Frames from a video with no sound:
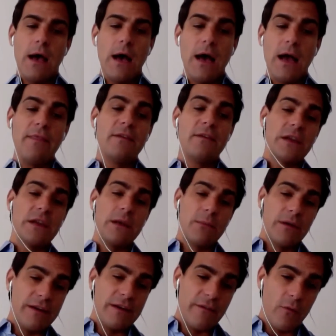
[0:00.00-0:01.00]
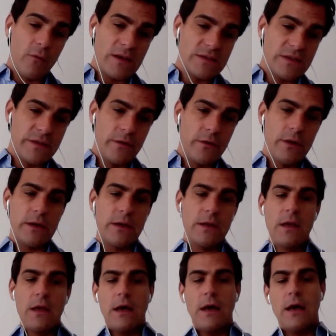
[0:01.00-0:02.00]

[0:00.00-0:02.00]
And there's a number of different ways to do it.